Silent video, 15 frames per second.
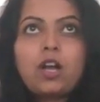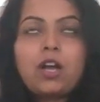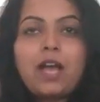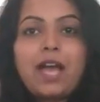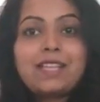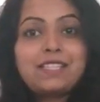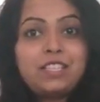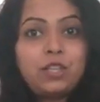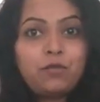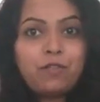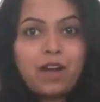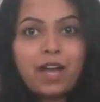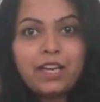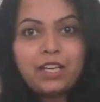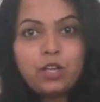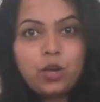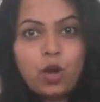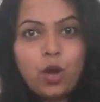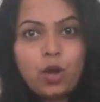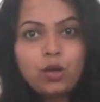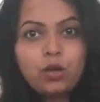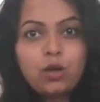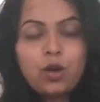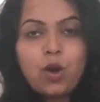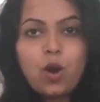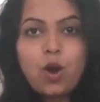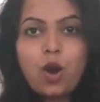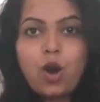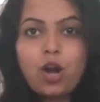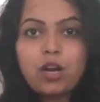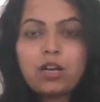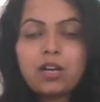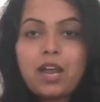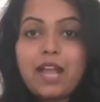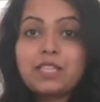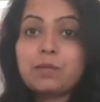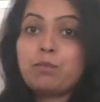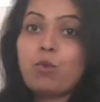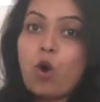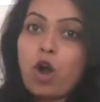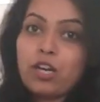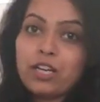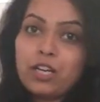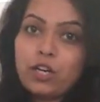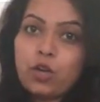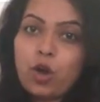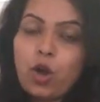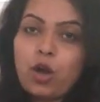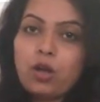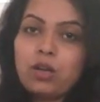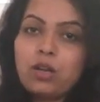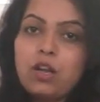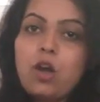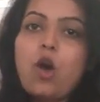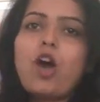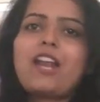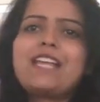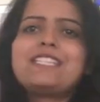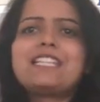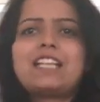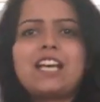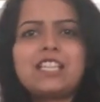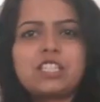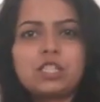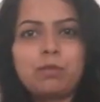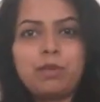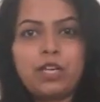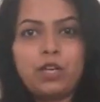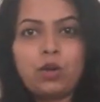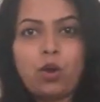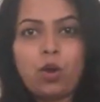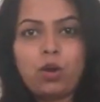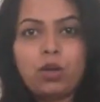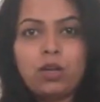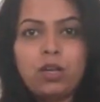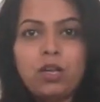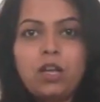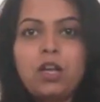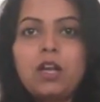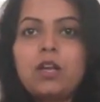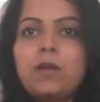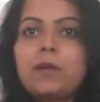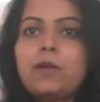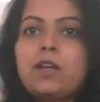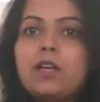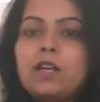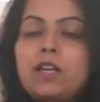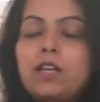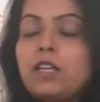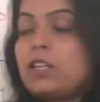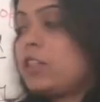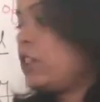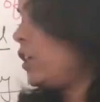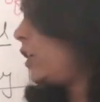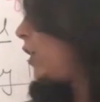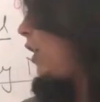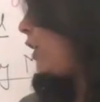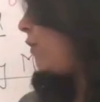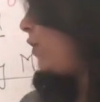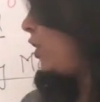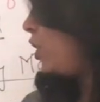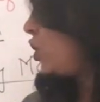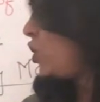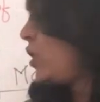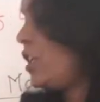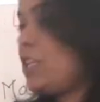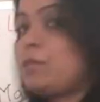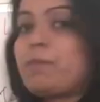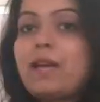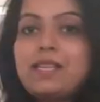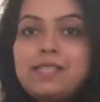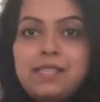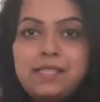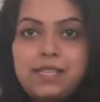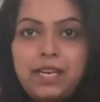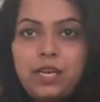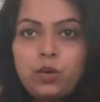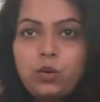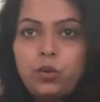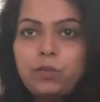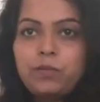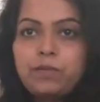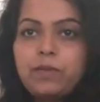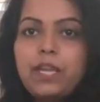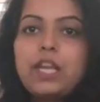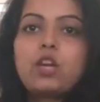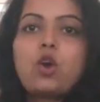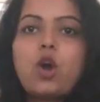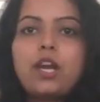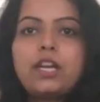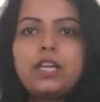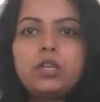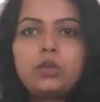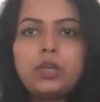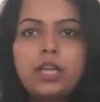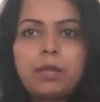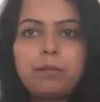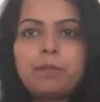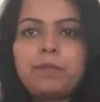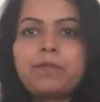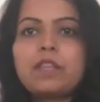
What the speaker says: as divine law or as a moral law or as a customary law. Third definition is by Cicero. According to him,